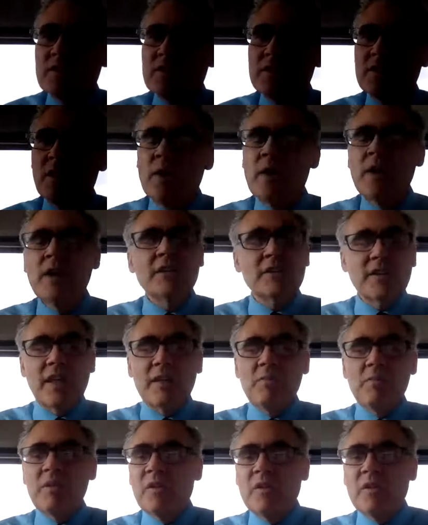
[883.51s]
And so
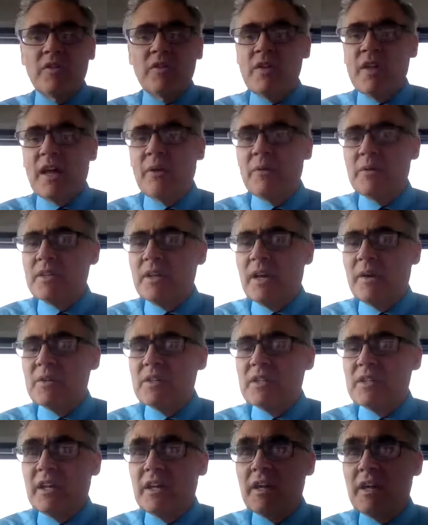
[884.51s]
that'd be the only thing I would
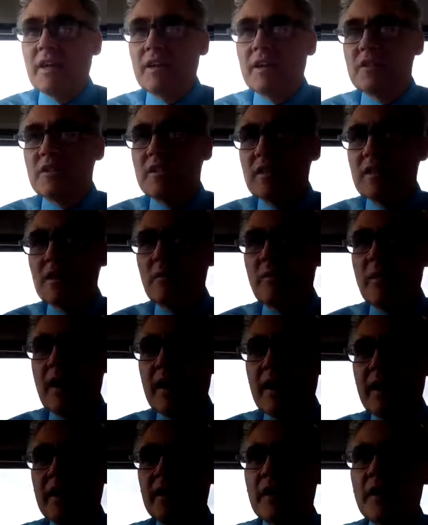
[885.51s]
tell you as you think
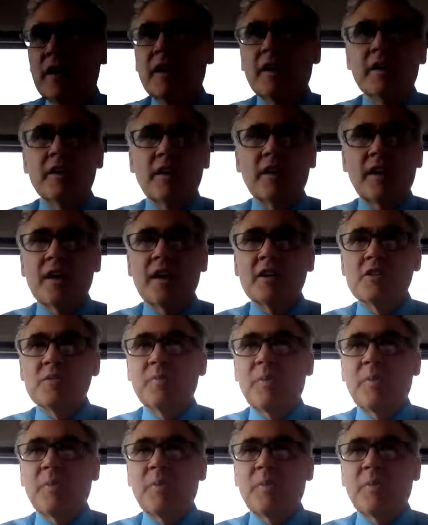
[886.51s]
about it. You can't pull